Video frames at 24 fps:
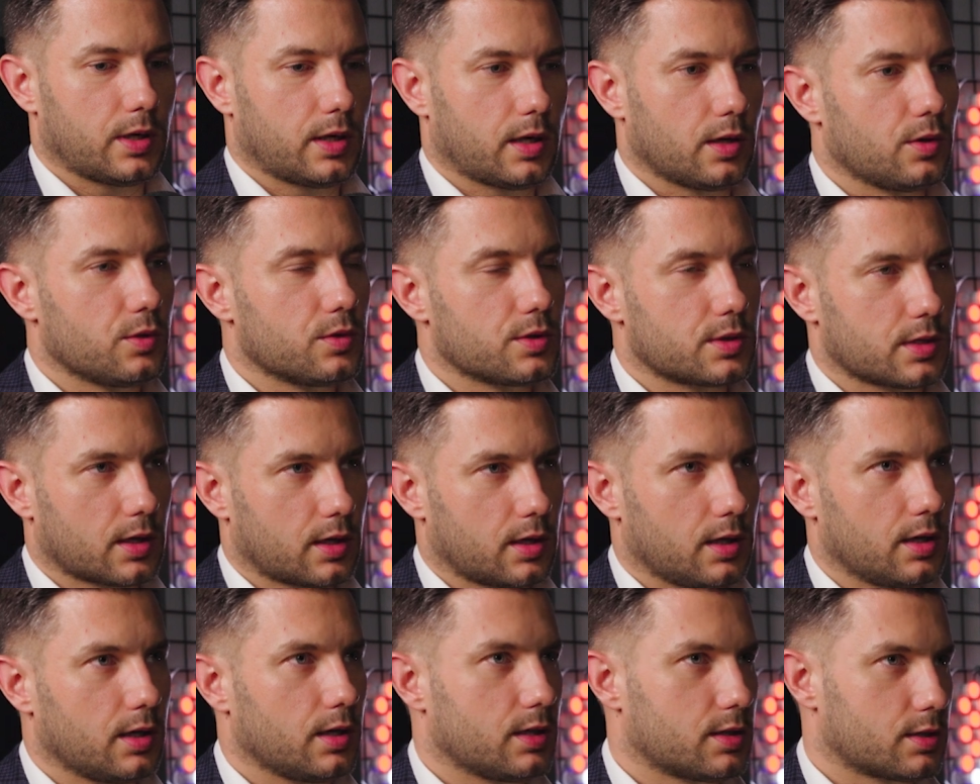can use a
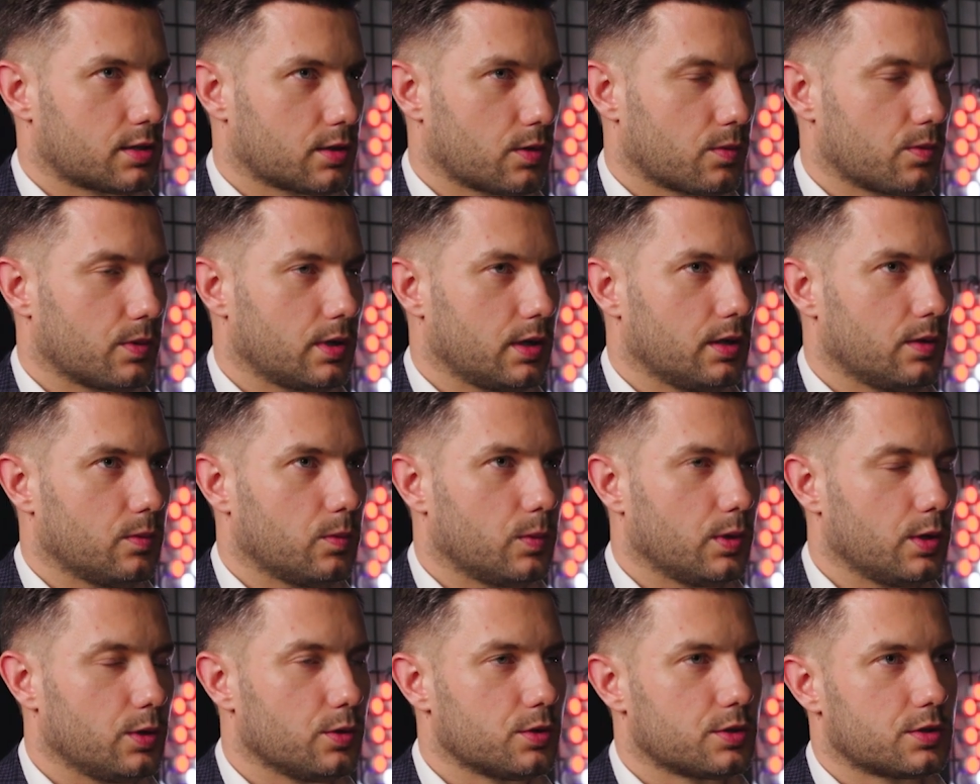heat. So we
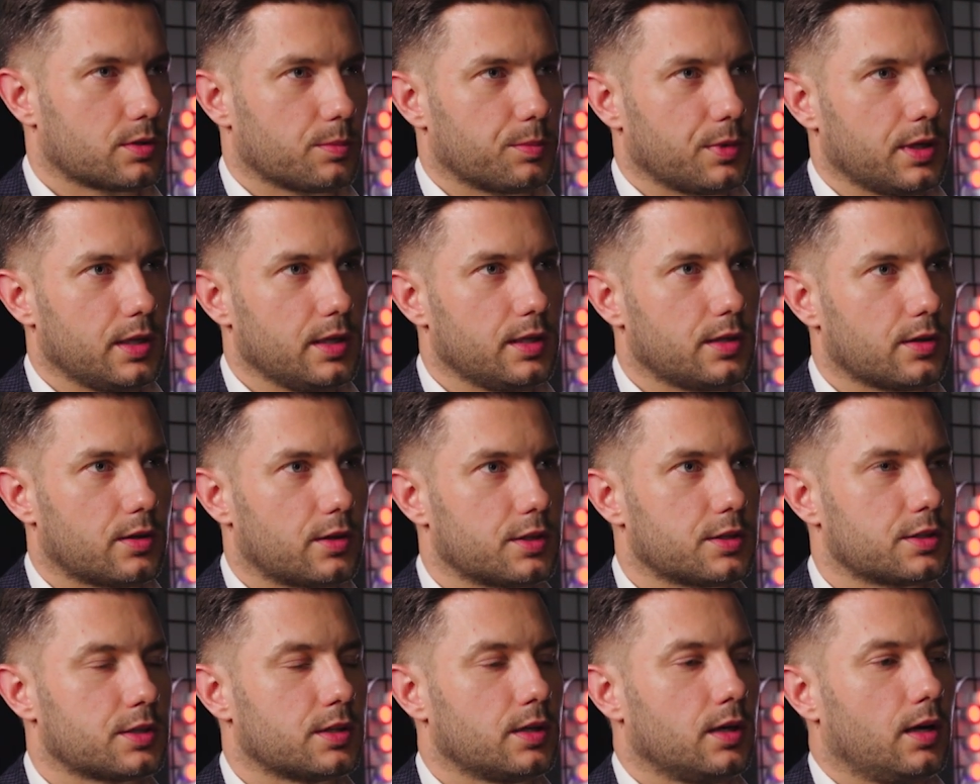use some
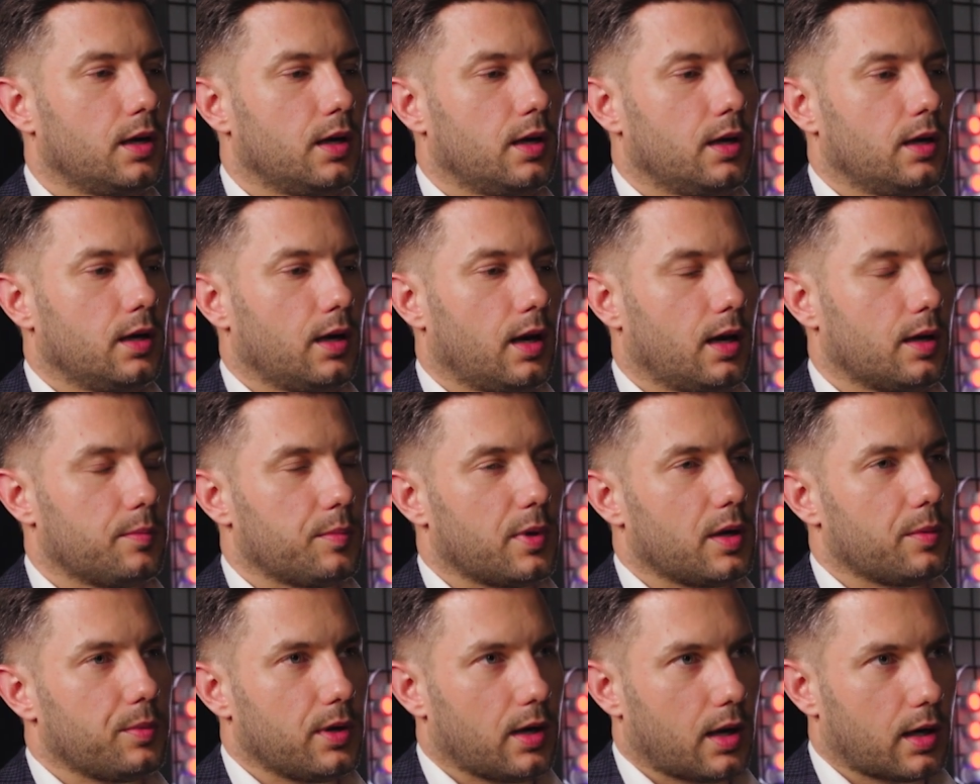heaters, and
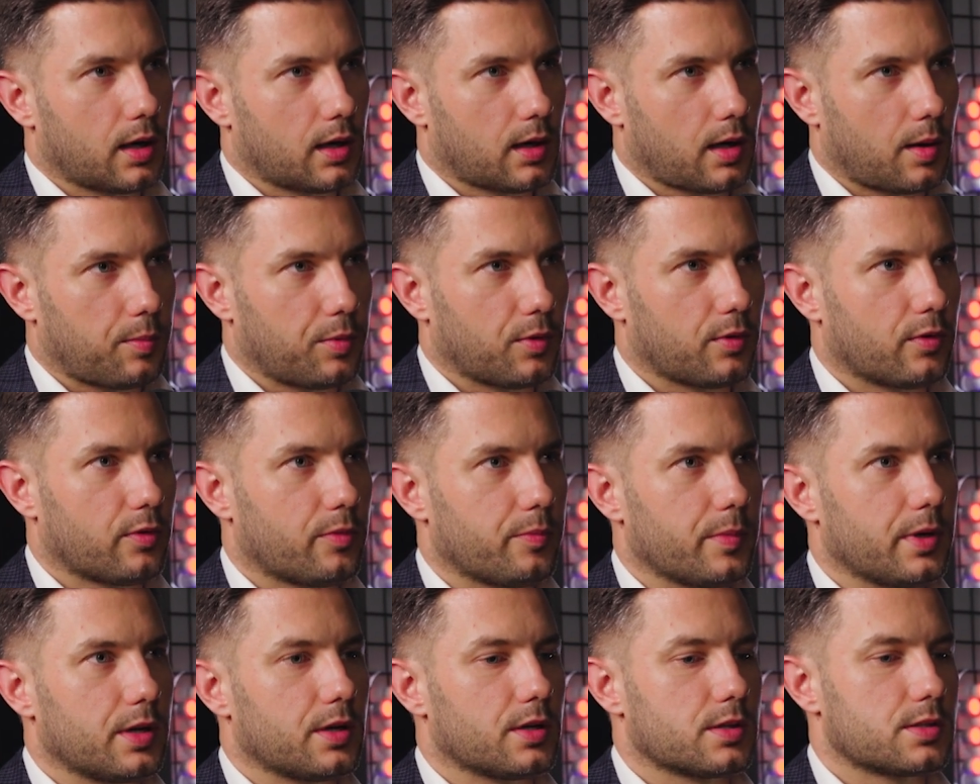maybe like a couple of
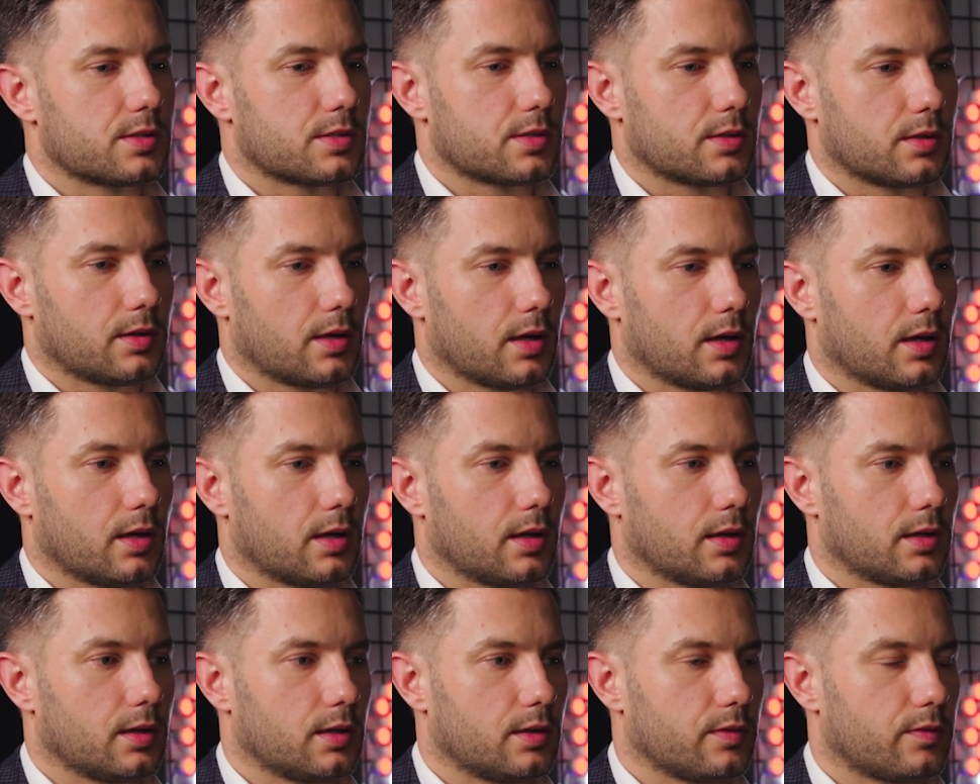minutes,
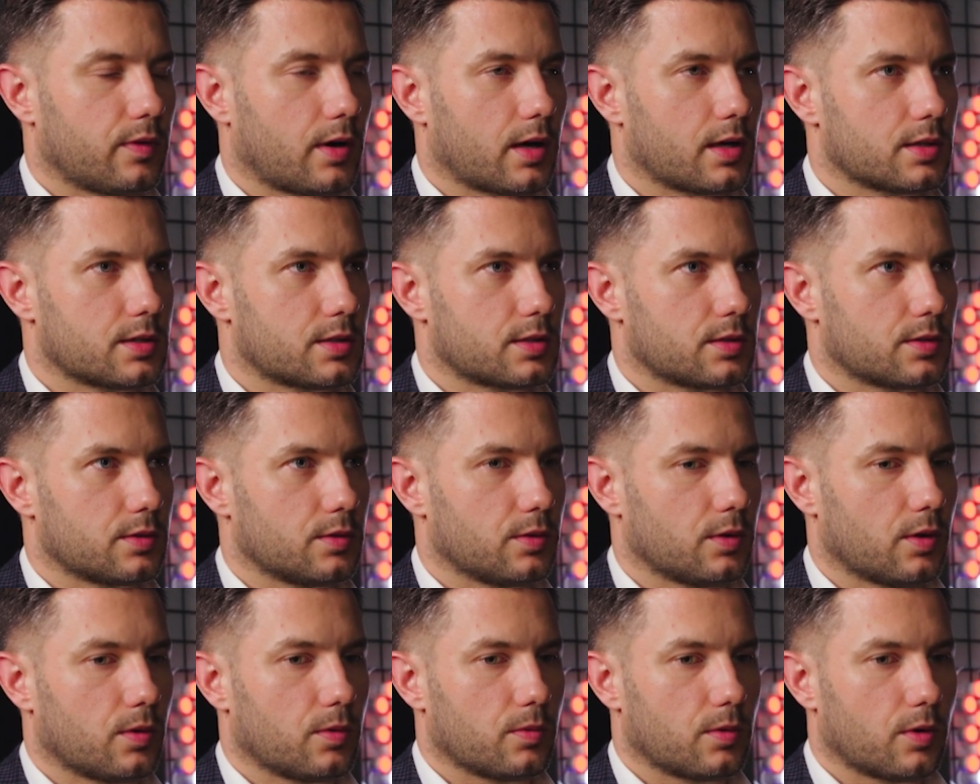the device
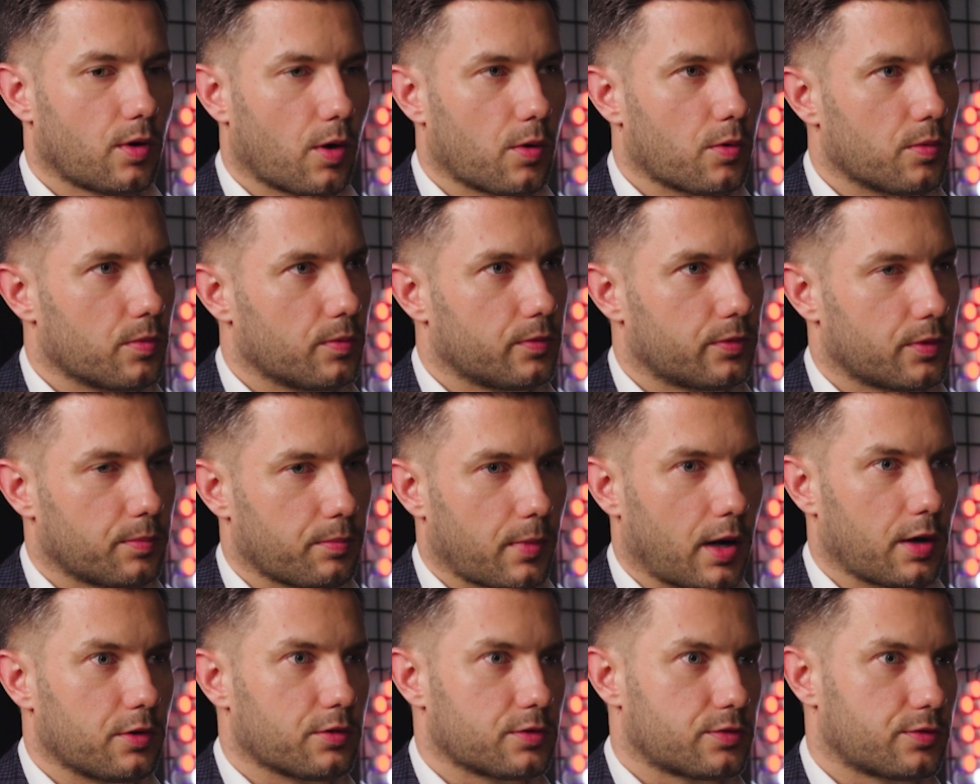go from
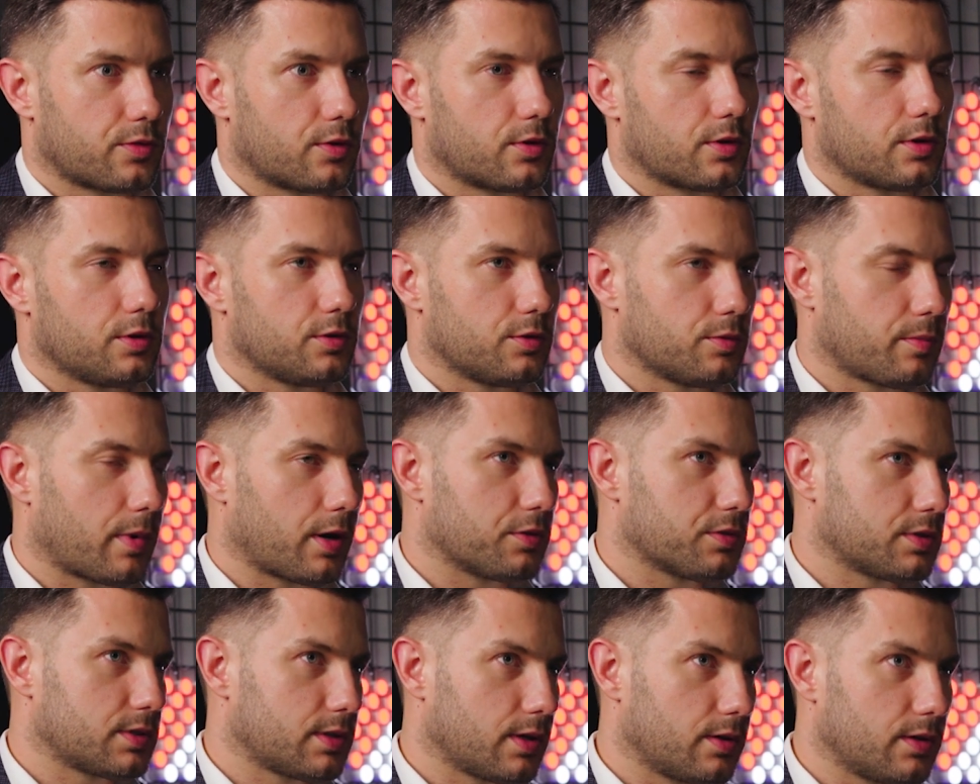-40 to
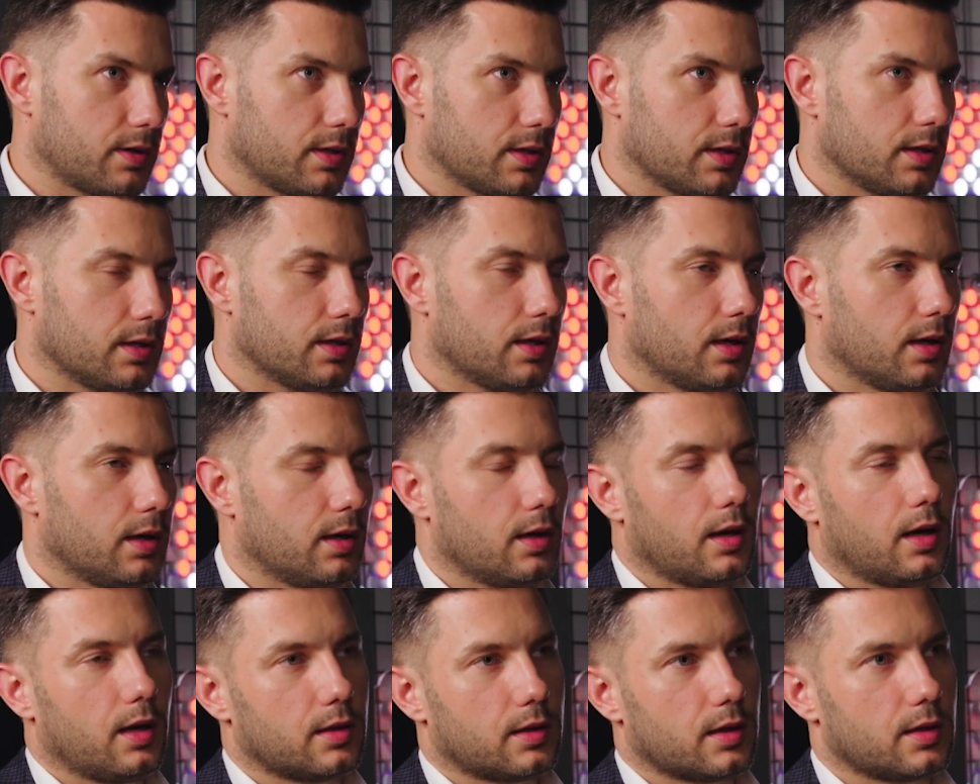-30,
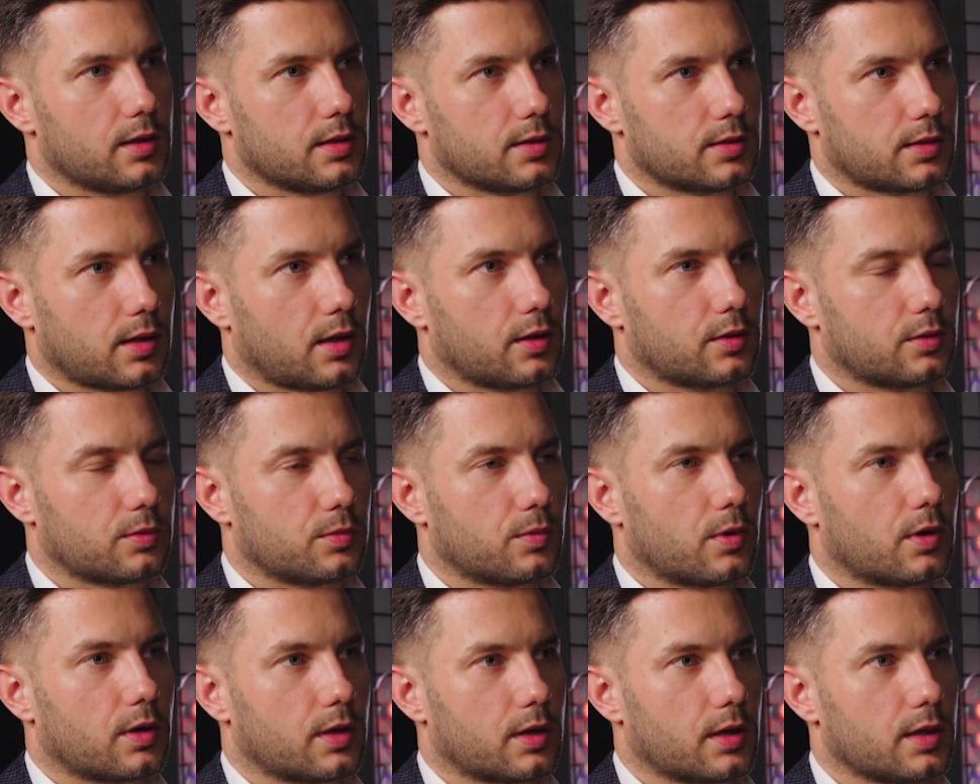and then it starts to work.